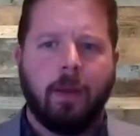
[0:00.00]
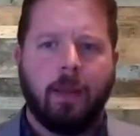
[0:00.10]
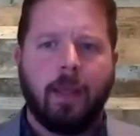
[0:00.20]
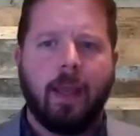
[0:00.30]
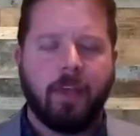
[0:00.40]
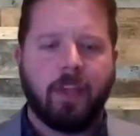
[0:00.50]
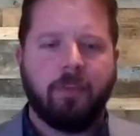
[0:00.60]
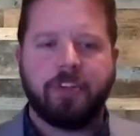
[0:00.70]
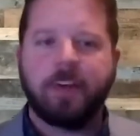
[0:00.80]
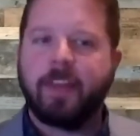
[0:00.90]
Yeah, thank you
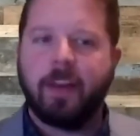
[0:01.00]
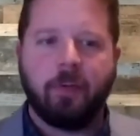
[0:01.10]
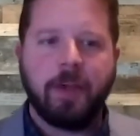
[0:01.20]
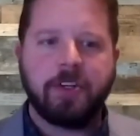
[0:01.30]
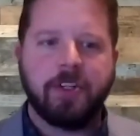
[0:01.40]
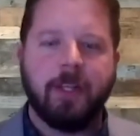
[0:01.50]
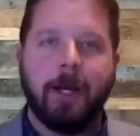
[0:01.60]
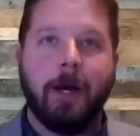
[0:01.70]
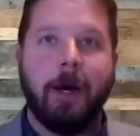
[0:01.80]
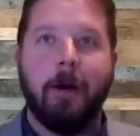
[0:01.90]
for sharing that information.
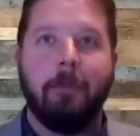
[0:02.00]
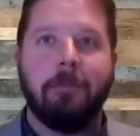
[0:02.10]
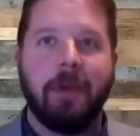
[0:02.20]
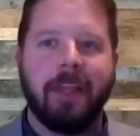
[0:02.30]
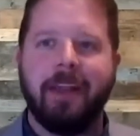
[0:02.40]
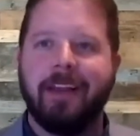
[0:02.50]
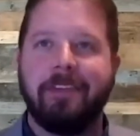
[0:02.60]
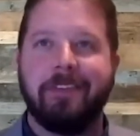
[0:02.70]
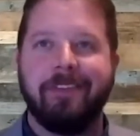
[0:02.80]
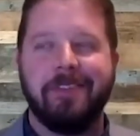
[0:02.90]
Um, again, I
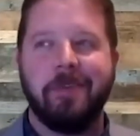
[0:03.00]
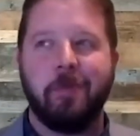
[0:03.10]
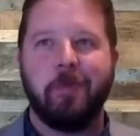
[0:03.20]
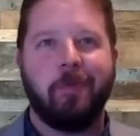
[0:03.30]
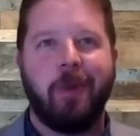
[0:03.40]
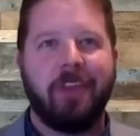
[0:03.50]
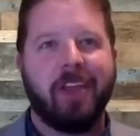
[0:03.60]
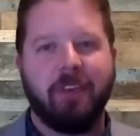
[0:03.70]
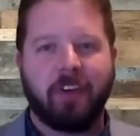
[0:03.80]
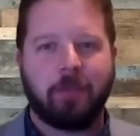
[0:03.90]
just, when I think
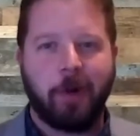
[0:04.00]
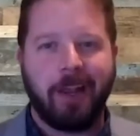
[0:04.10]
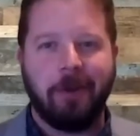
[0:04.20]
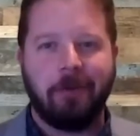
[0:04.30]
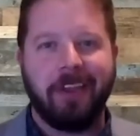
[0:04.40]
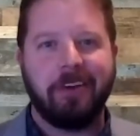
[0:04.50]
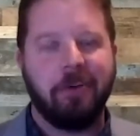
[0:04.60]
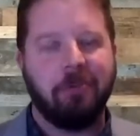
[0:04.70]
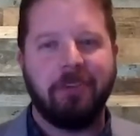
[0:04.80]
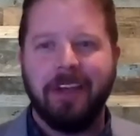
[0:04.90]
of exporting, I don't think
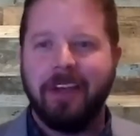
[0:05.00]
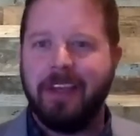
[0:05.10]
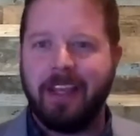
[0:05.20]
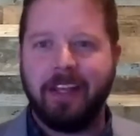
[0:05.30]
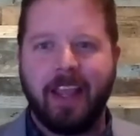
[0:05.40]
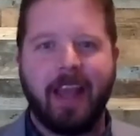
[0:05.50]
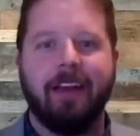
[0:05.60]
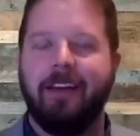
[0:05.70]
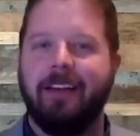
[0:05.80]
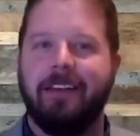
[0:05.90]
of Indiana,
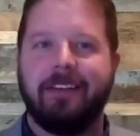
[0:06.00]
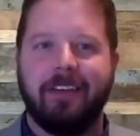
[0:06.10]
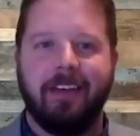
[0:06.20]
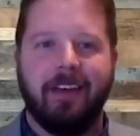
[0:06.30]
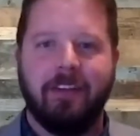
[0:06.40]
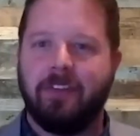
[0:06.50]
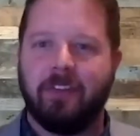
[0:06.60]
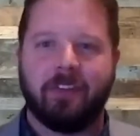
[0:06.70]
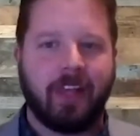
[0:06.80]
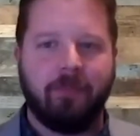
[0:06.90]
and and
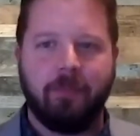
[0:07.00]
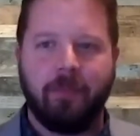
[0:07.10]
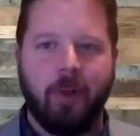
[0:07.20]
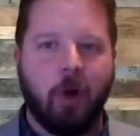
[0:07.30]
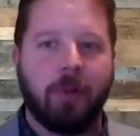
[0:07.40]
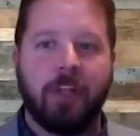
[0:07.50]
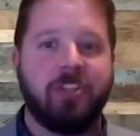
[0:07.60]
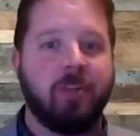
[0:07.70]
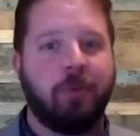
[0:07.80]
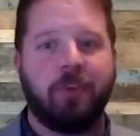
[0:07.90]
just kind of in our
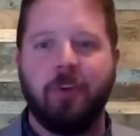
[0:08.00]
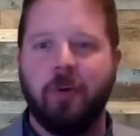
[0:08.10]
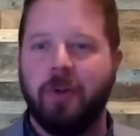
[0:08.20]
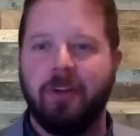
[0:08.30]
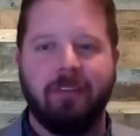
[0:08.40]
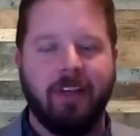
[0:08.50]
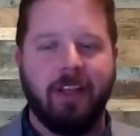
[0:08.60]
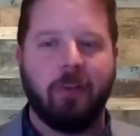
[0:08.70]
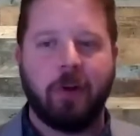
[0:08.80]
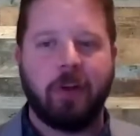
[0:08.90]
relationship with you and, and
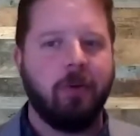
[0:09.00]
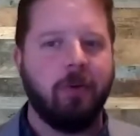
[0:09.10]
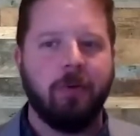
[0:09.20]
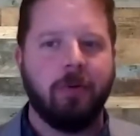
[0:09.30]
learning new